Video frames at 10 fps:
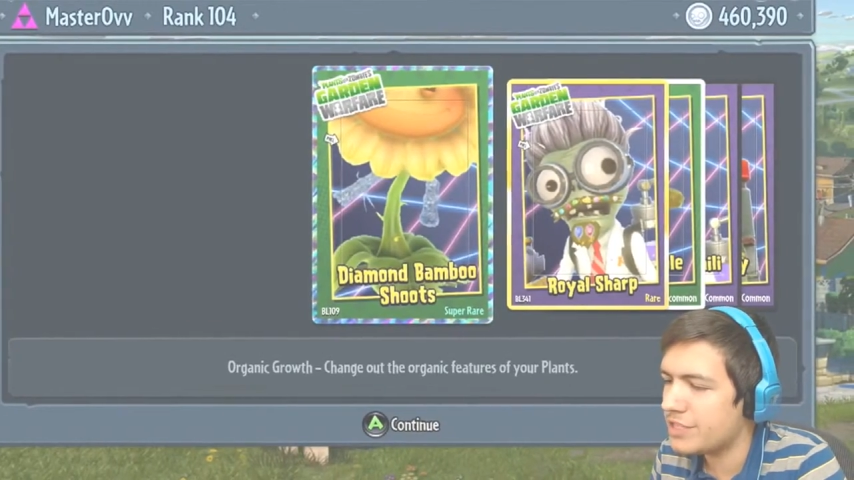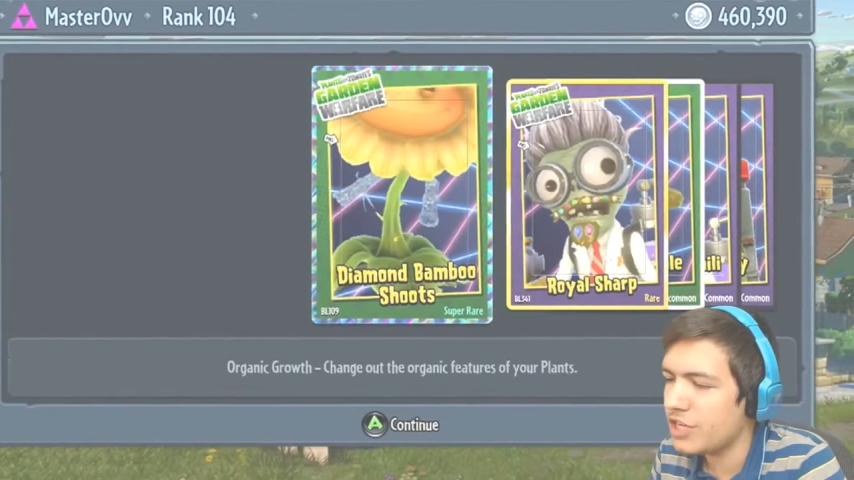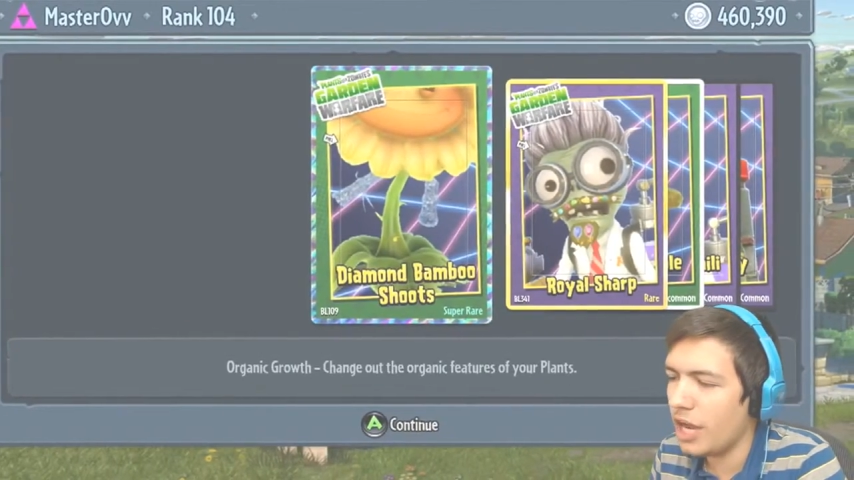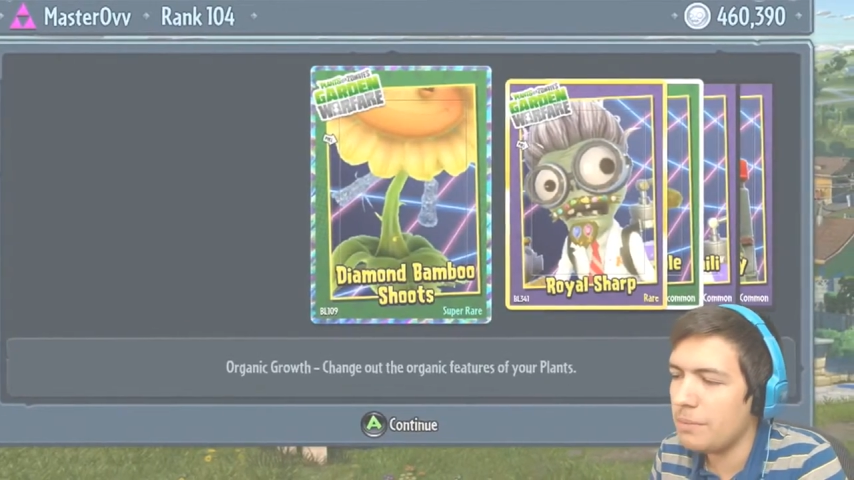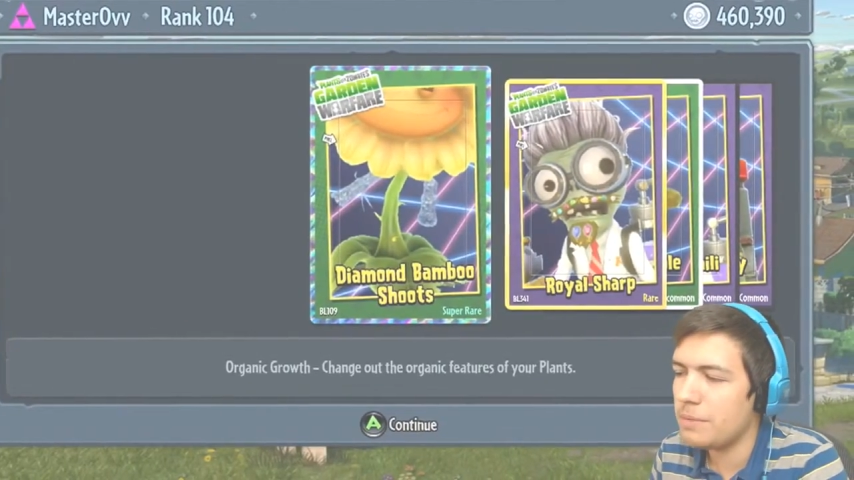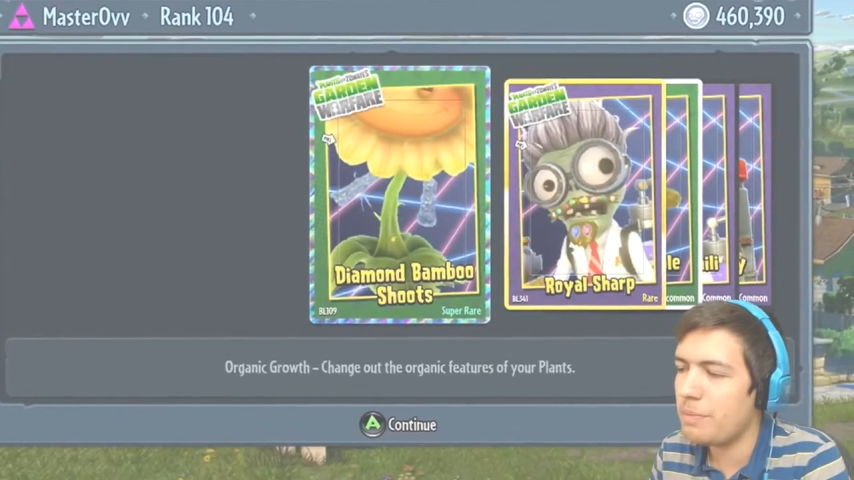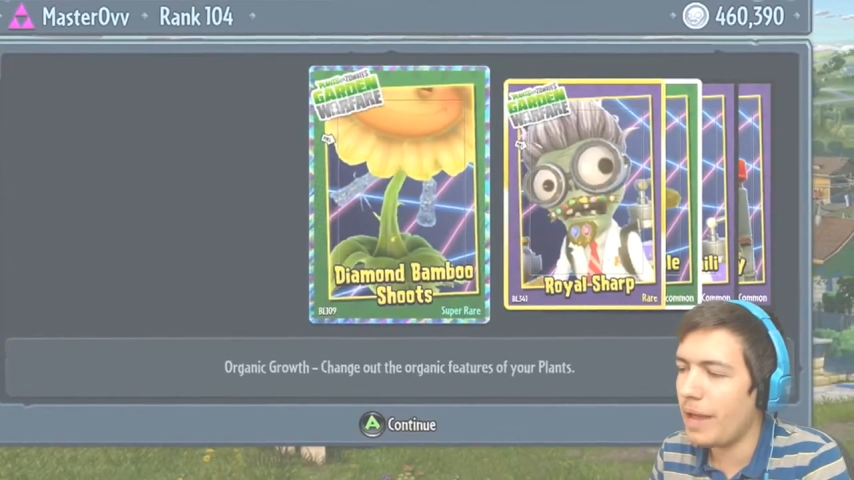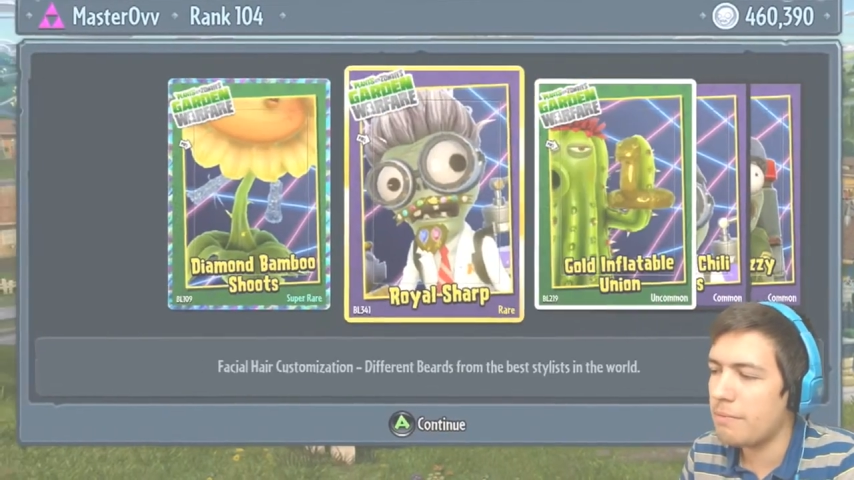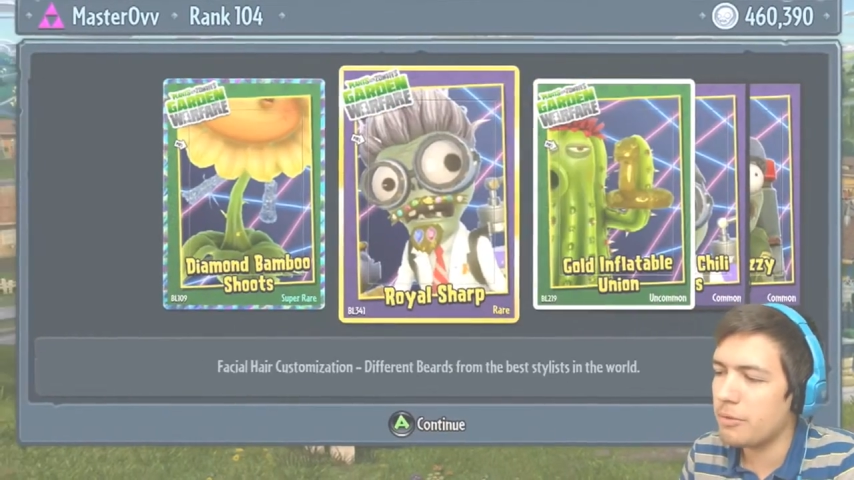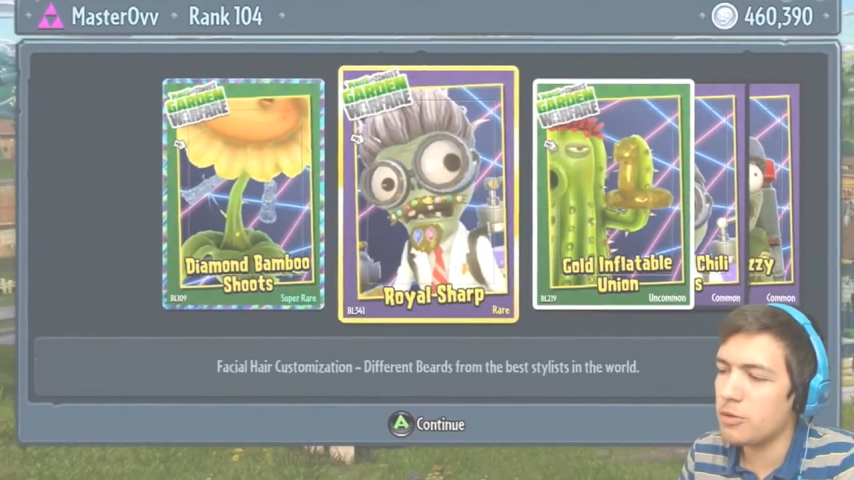The diamond
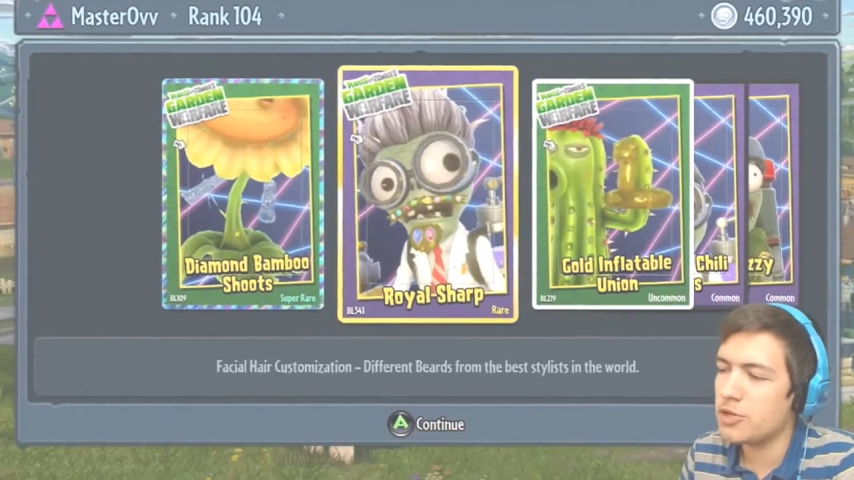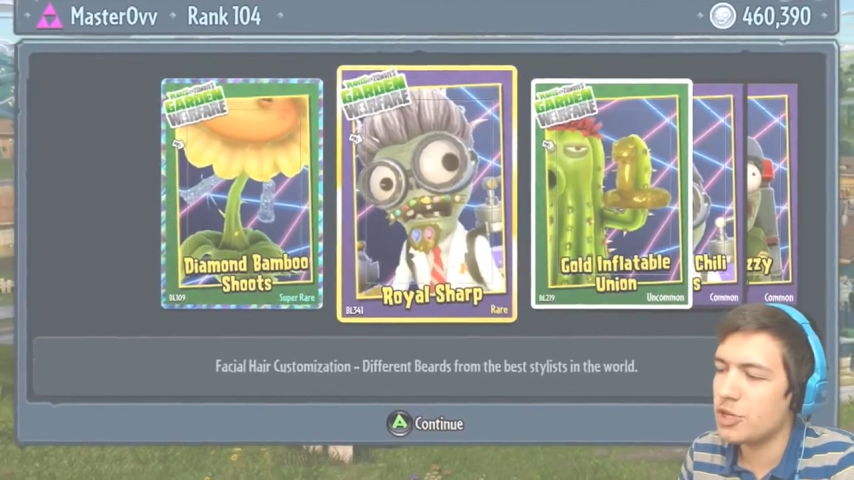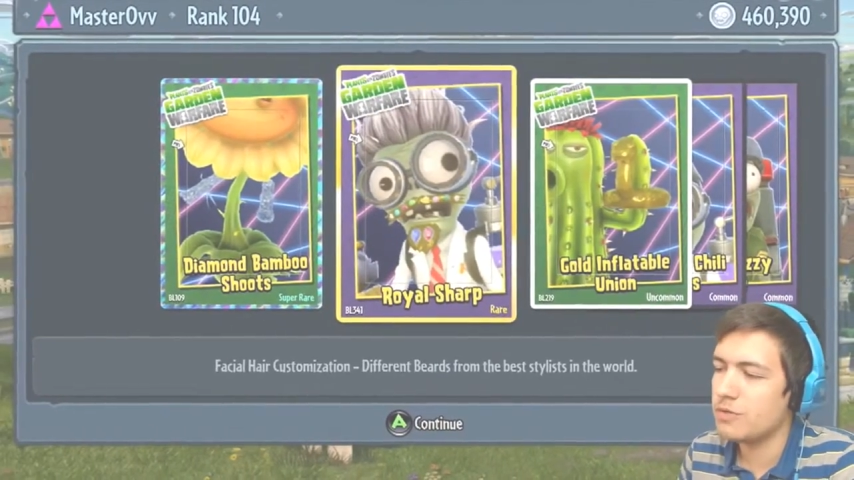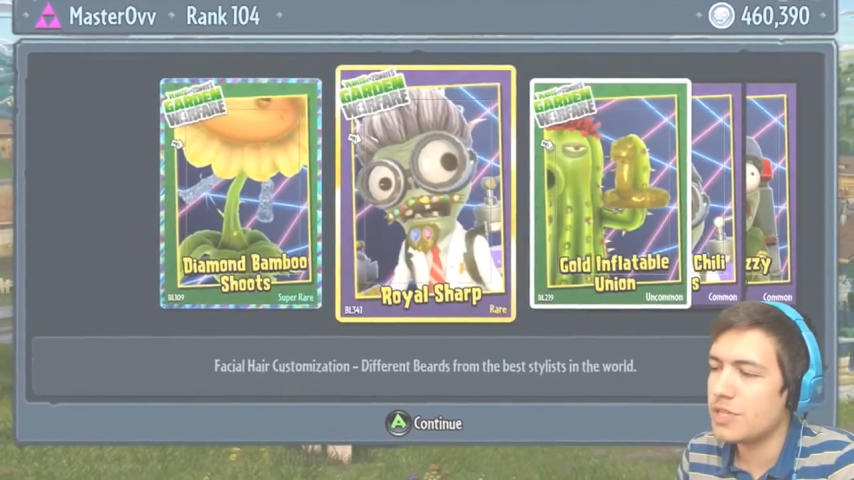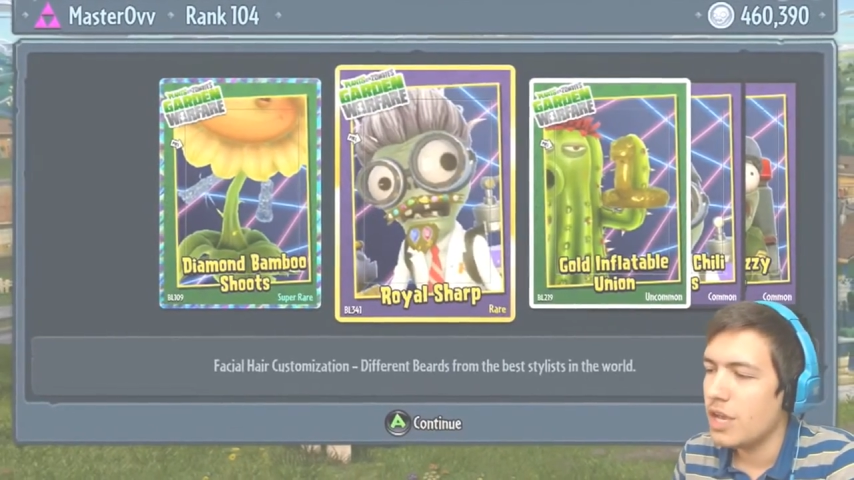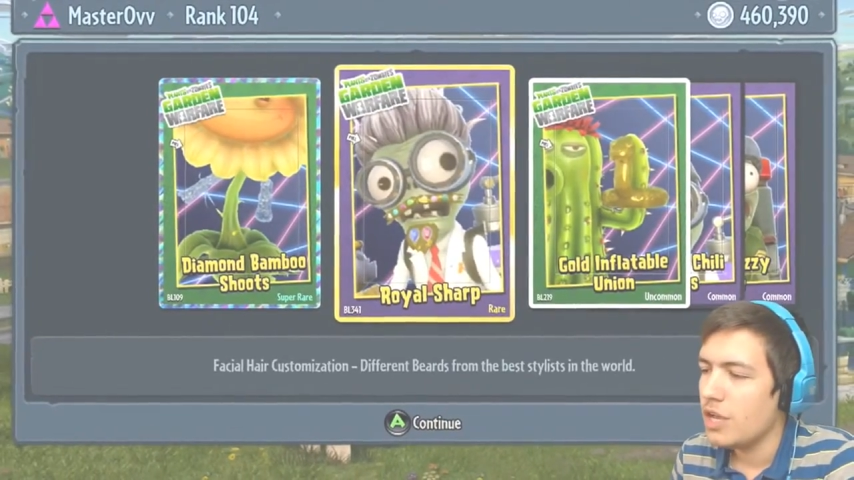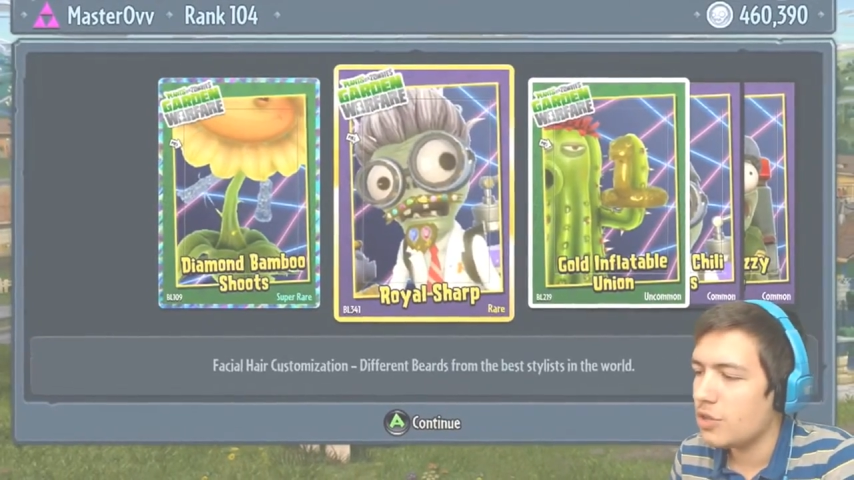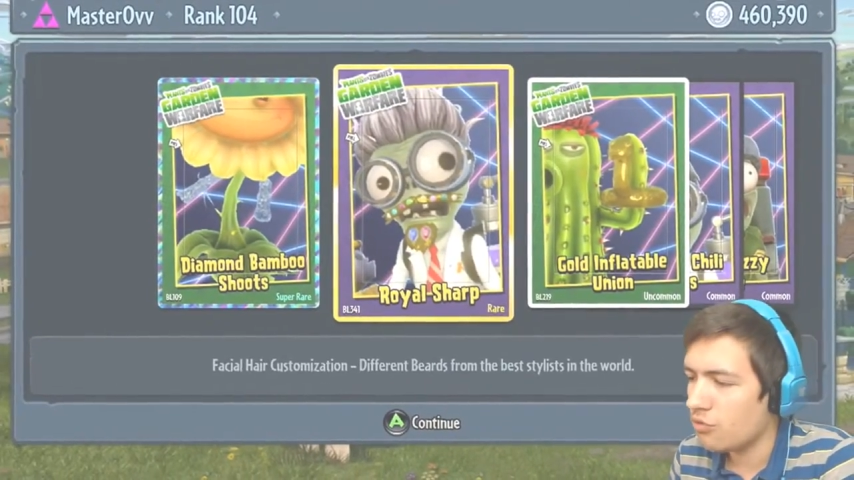bamboo shoots,